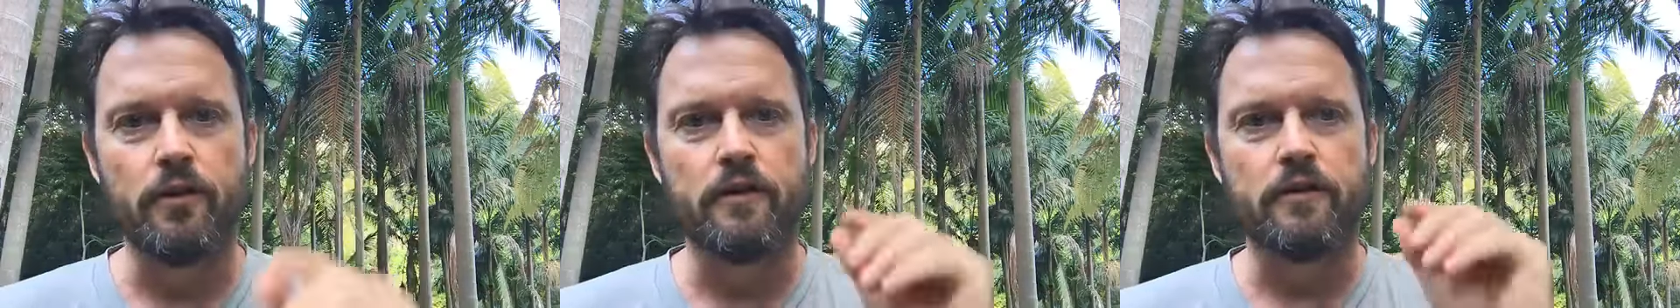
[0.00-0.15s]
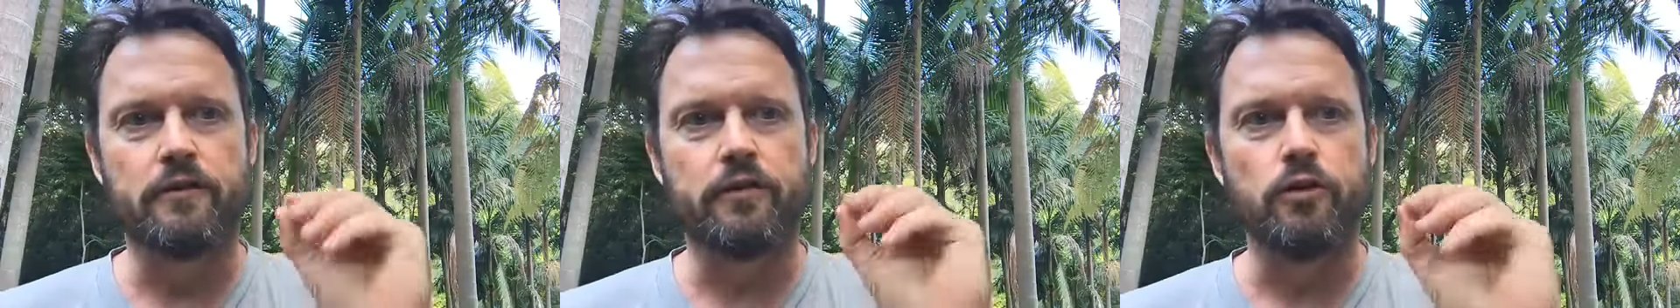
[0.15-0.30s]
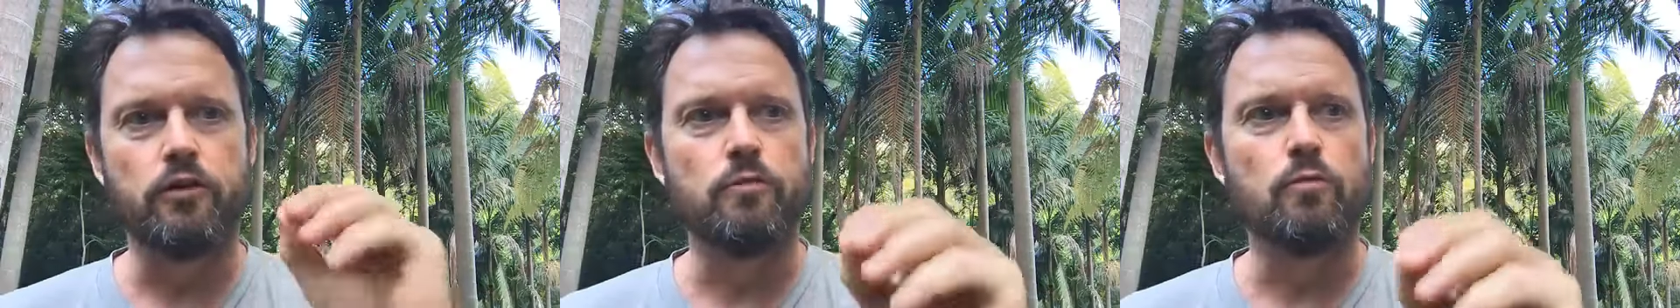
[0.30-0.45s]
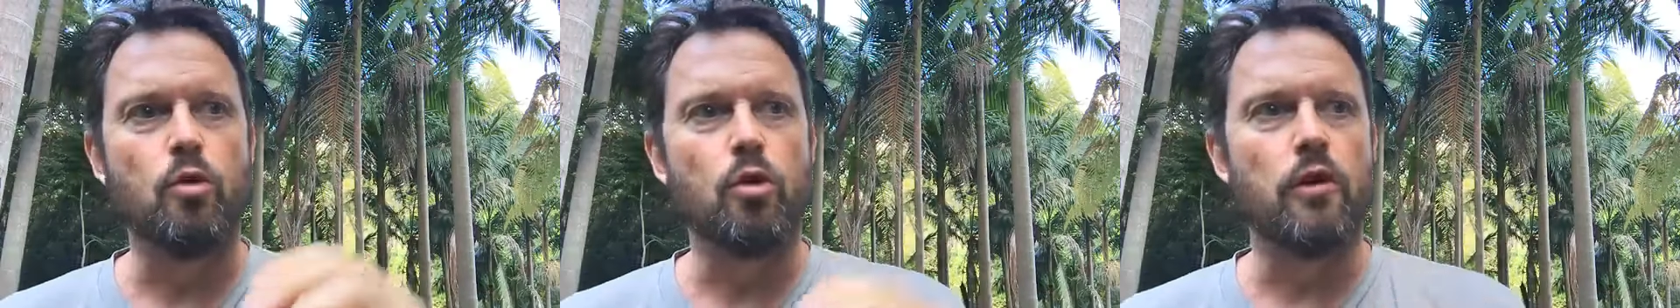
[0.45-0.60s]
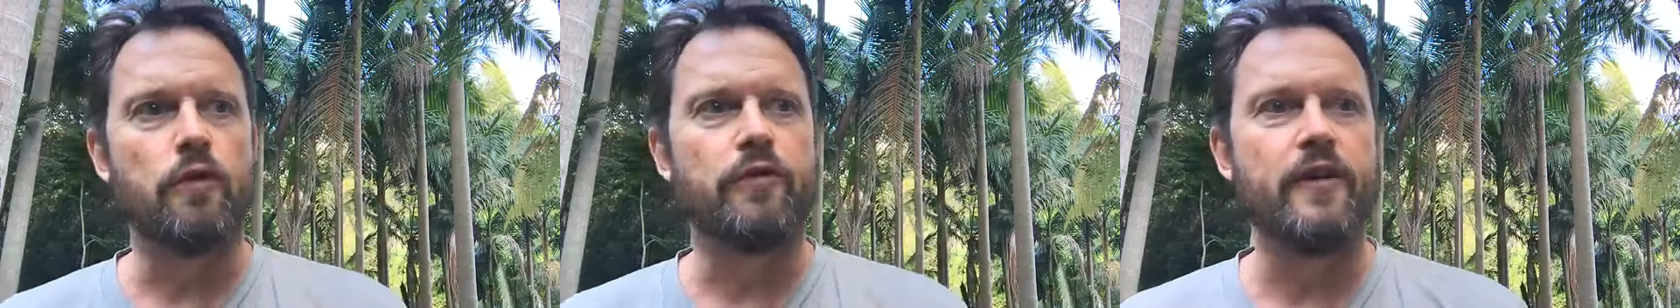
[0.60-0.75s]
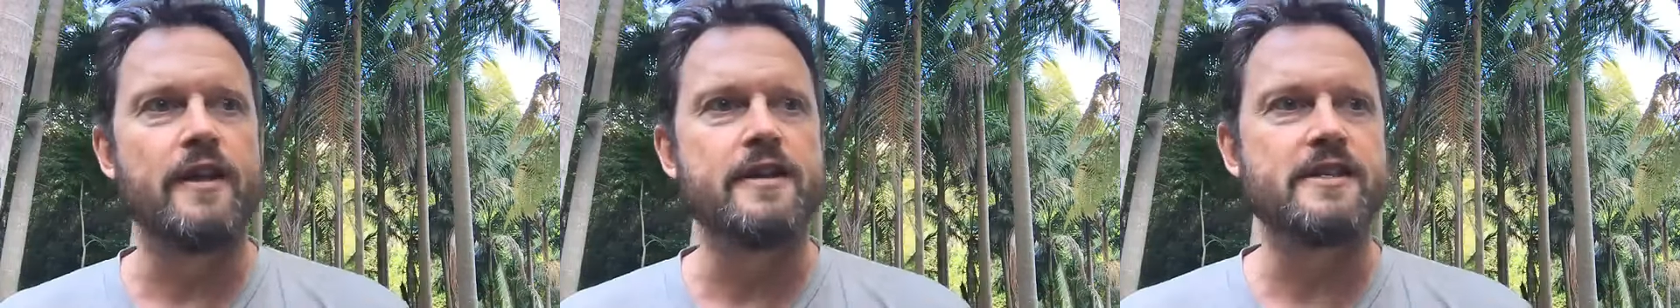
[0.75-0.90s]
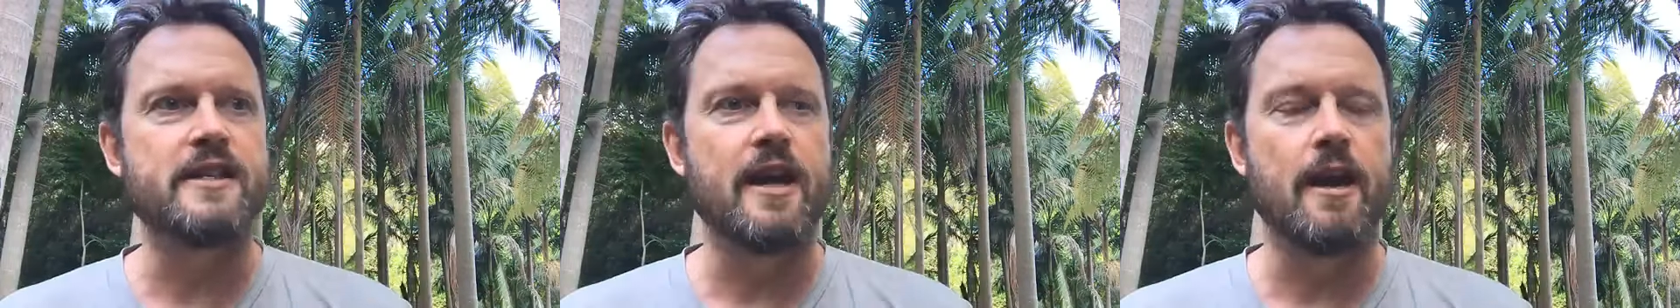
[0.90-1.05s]
Two more
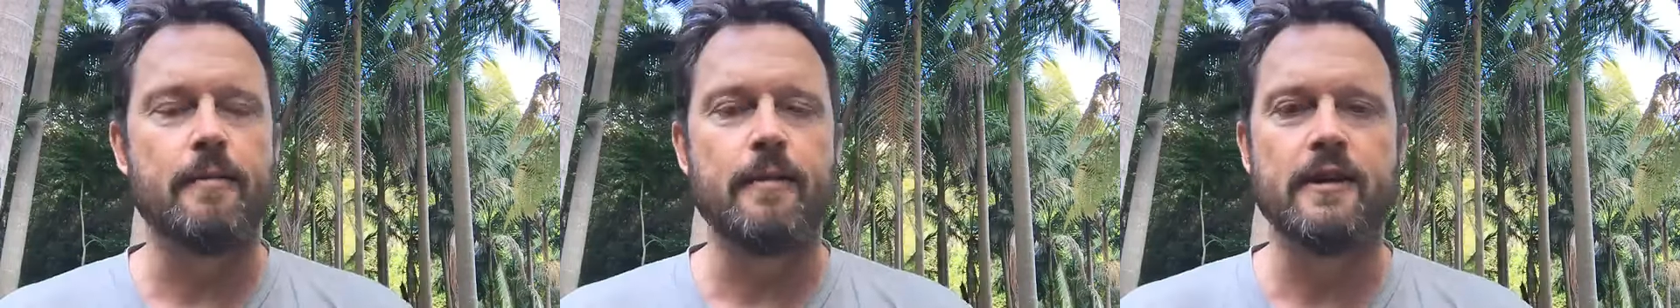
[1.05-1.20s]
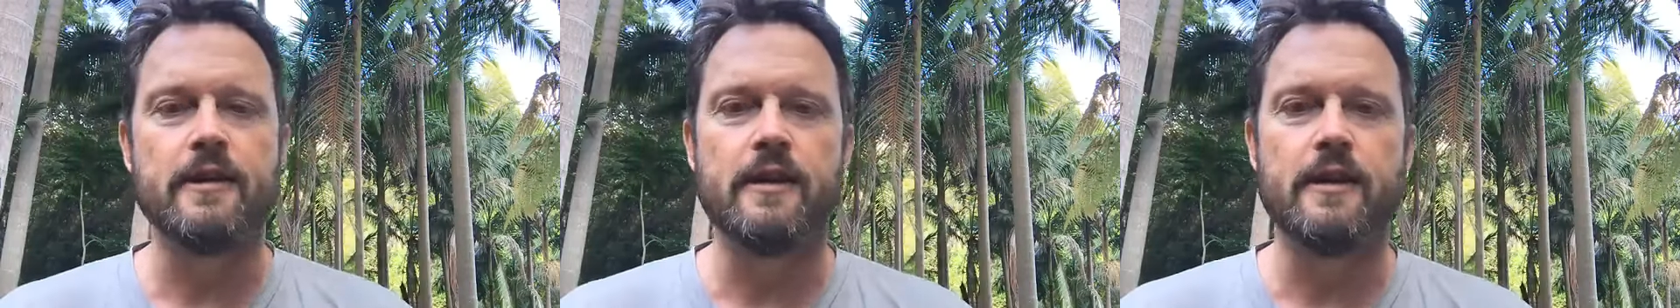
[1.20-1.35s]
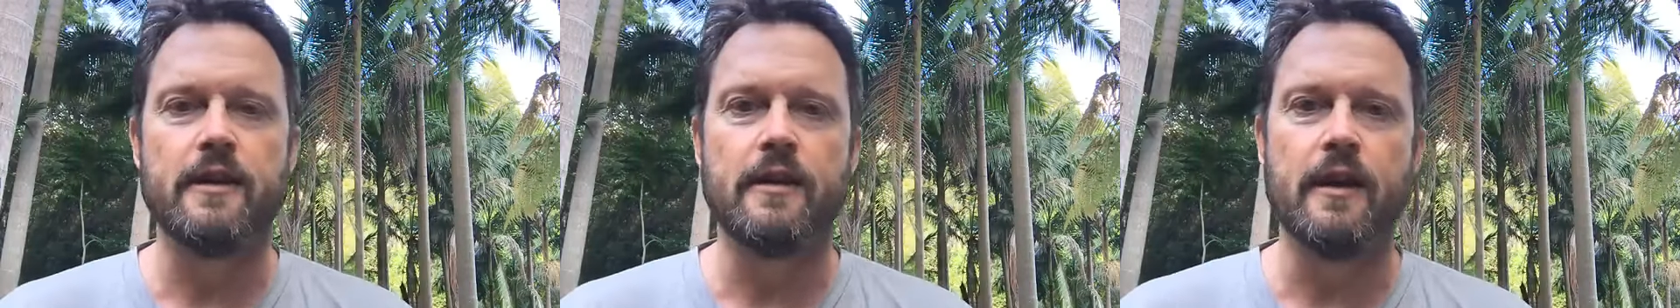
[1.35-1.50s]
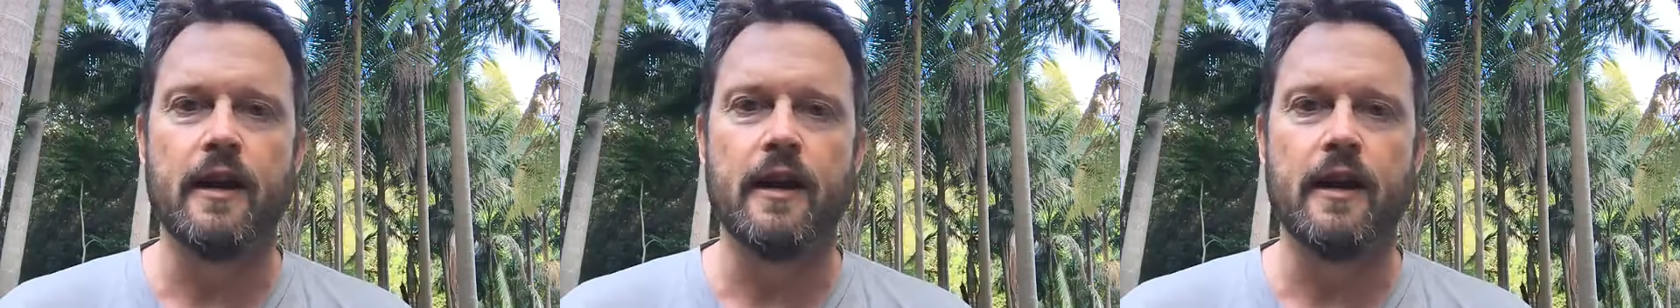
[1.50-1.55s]
events coming in